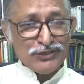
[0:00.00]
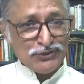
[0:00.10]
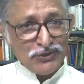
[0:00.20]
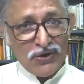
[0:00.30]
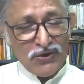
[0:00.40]

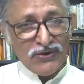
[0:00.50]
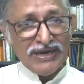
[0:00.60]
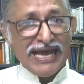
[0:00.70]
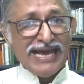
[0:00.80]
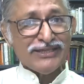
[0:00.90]

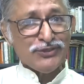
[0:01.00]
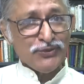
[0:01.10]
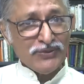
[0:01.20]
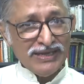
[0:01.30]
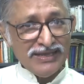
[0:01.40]
Saul and
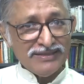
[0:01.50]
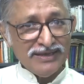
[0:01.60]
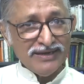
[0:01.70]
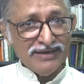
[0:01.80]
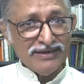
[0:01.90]

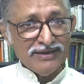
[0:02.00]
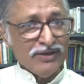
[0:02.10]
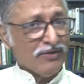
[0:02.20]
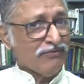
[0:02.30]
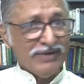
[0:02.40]
Jonathan
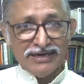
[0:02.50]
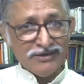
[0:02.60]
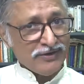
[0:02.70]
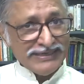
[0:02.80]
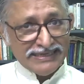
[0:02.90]
were
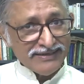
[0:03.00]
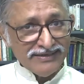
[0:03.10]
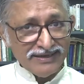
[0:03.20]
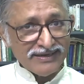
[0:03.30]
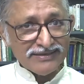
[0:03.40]
not
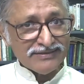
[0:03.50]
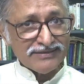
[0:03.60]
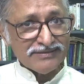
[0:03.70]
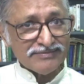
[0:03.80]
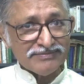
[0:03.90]
ignorant.
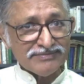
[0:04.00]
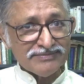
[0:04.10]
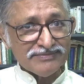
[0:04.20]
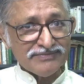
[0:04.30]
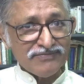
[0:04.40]

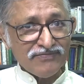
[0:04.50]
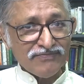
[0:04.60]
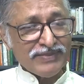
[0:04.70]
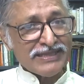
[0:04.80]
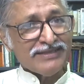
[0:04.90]

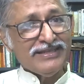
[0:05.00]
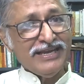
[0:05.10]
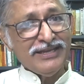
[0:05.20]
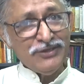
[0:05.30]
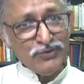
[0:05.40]

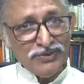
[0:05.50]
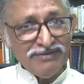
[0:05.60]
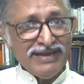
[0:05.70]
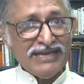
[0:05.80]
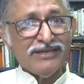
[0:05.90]
They knew
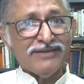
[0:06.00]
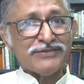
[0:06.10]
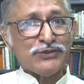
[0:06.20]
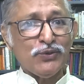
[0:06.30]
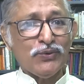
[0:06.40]
the value
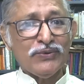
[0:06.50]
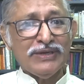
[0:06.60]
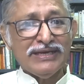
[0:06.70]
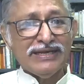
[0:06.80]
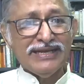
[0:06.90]
of
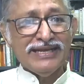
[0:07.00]
sword.